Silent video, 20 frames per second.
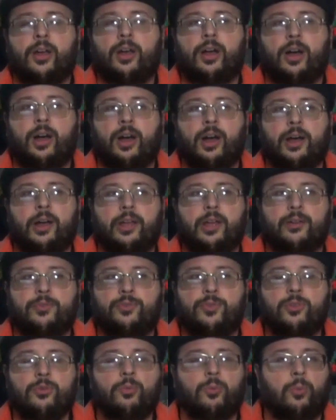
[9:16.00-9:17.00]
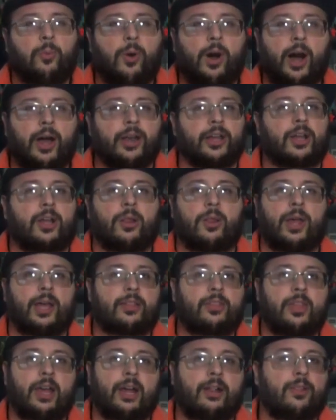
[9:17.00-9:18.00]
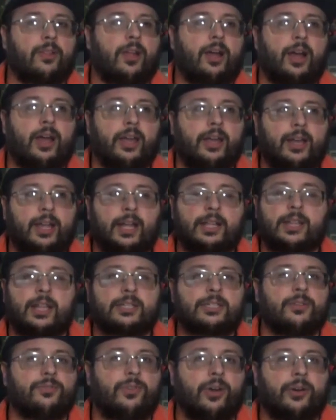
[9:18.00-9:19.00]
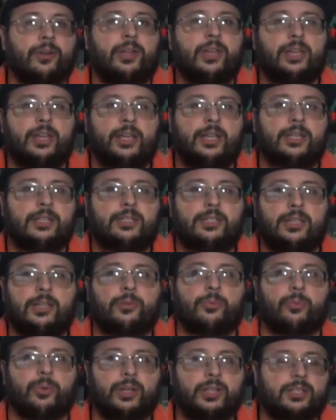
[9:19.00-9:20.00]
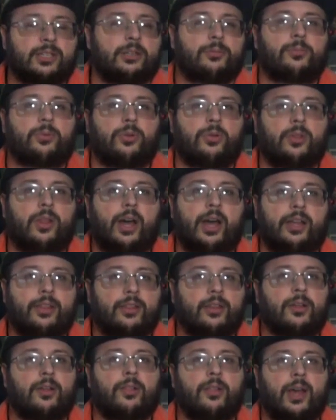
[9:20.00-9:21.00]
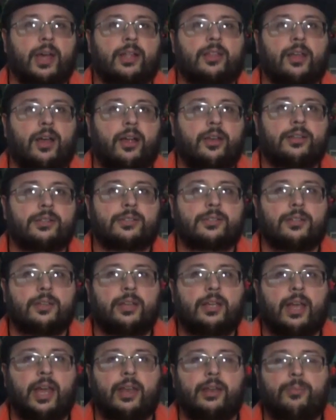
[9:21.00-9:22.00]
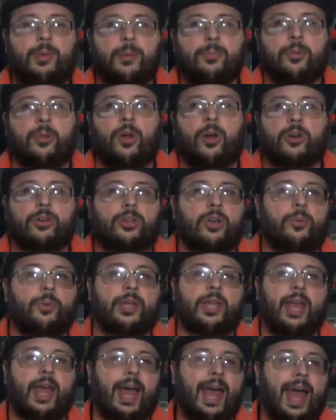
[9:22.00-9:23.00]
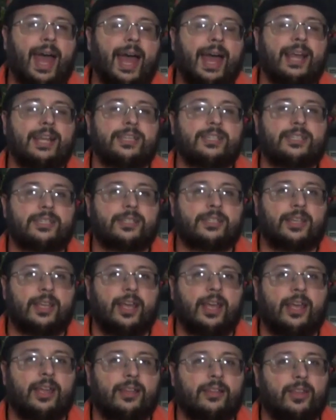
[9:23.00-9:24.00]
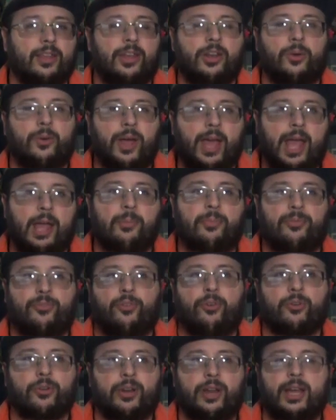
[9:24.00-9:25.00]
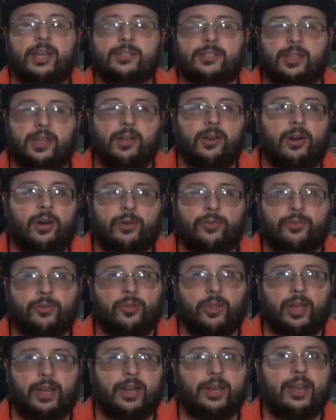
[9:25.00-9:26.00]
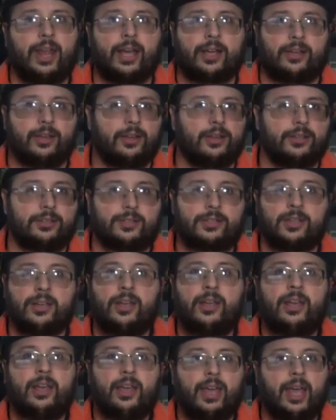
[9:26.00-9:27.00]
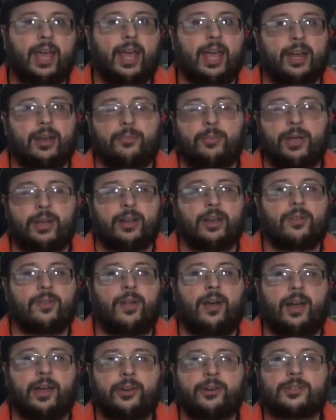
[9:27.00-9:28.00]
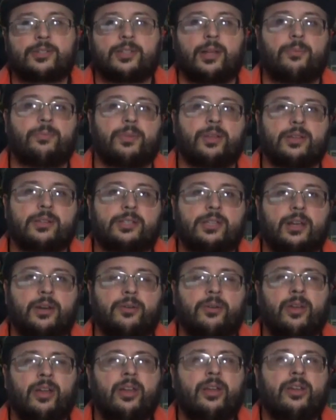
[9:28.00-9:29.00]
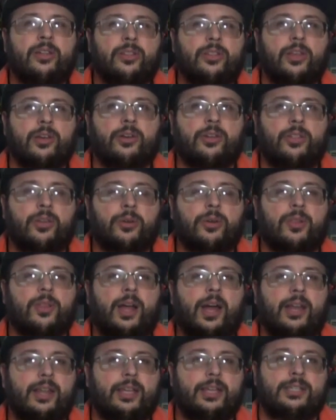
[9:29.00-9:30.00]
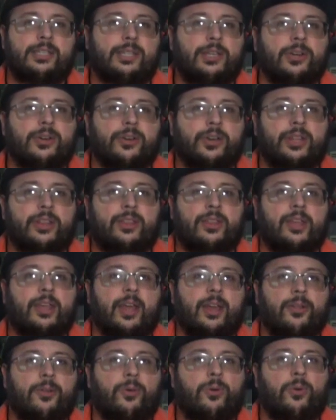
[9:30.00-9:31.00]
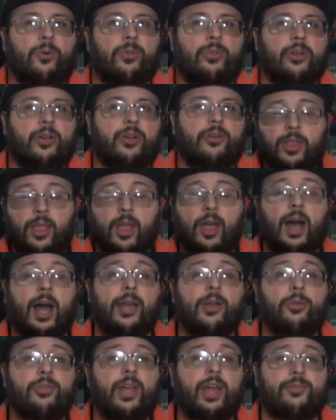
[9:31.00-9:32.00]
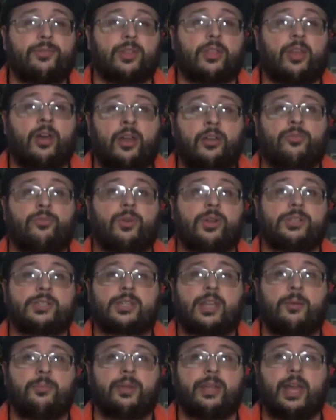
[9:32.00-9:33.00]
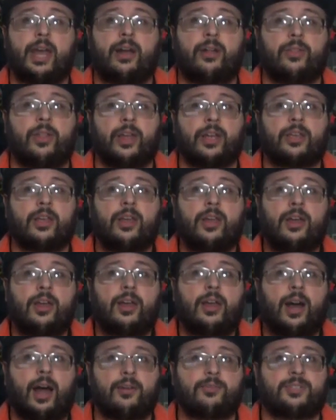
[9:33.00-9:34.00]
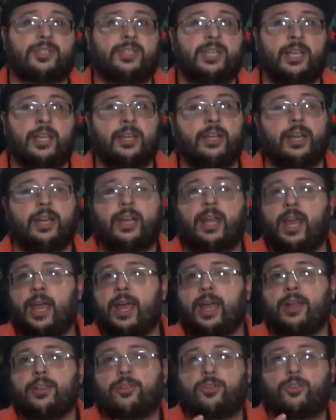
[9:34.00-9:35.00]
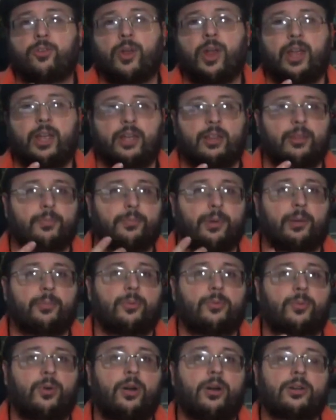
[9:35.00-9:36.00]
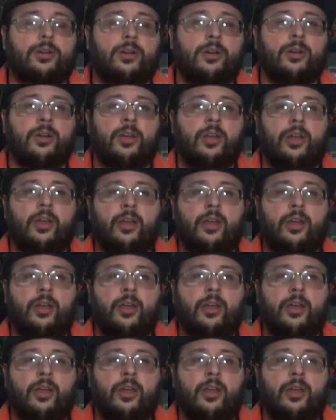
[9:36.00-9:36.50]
if you want to collect that line, that's a very easy, reasonable line to collect, honestly. And people aren't going as, you know, ape for it as they are for like NECA's animated line or something. So they're a lot easier to get a hold of. I know they have a ton of ones coming out. Like, I've seen in hand Krang in the Bubble Walker,